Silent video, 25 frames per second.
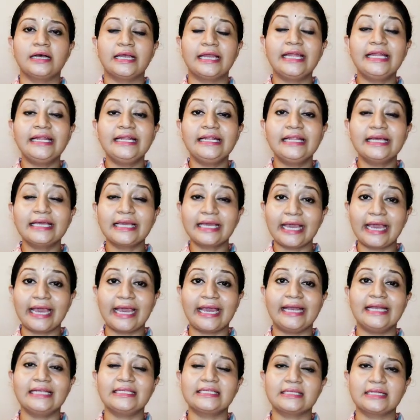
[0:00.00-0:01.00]
in the
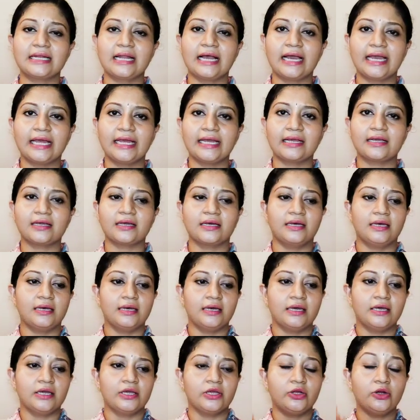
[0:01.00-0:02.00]
case like,
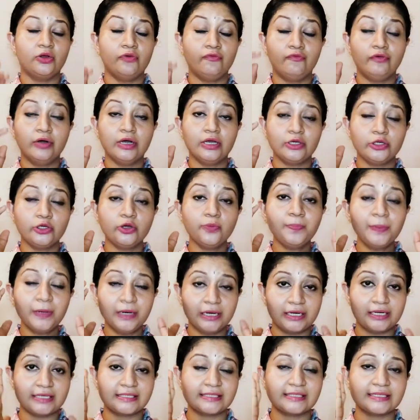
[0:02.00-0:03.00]
you
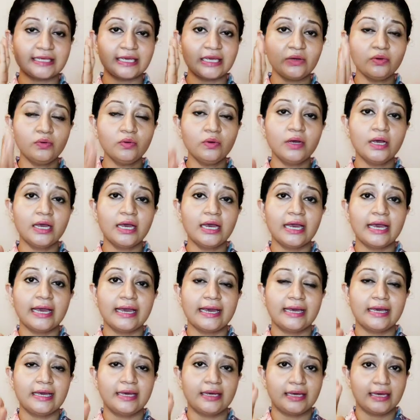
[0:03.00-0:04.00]
perceive
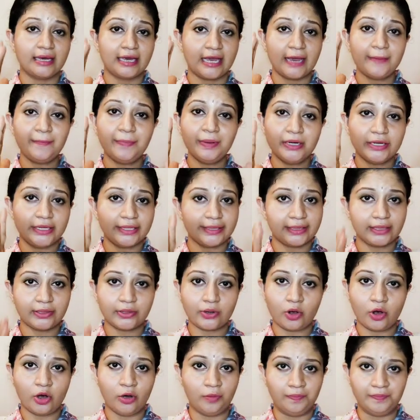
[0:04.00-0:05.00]
a
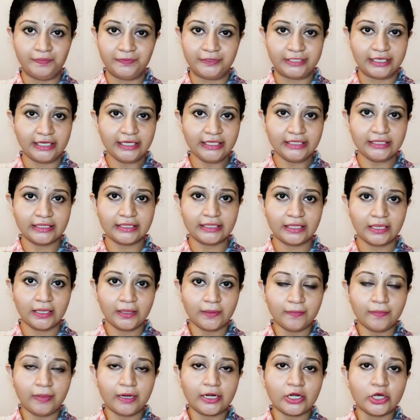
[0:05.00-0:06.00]
particular object,
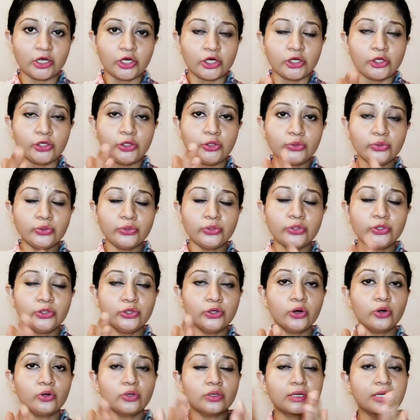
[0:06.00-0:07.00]
but you do
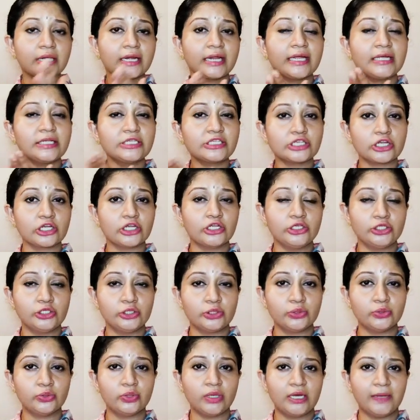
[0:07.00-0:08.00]
not reach
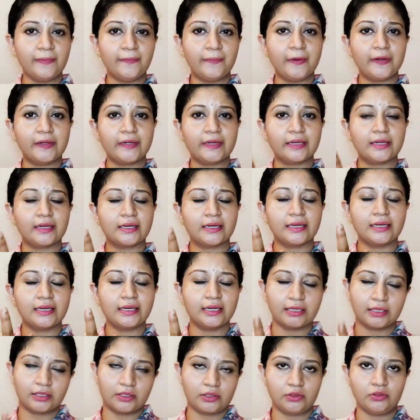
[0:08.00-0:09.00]
into a particular
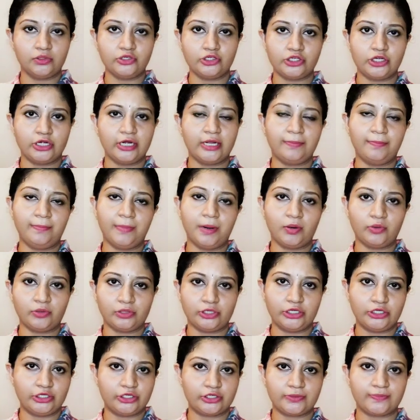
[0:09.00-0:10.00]
conclusion
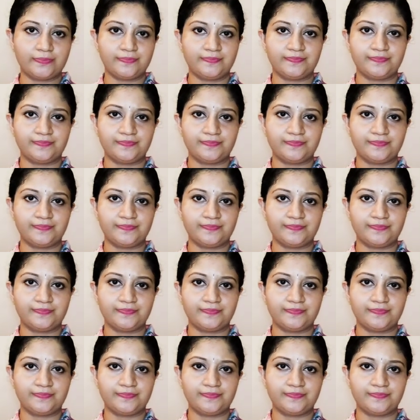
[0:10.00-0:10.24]
about it.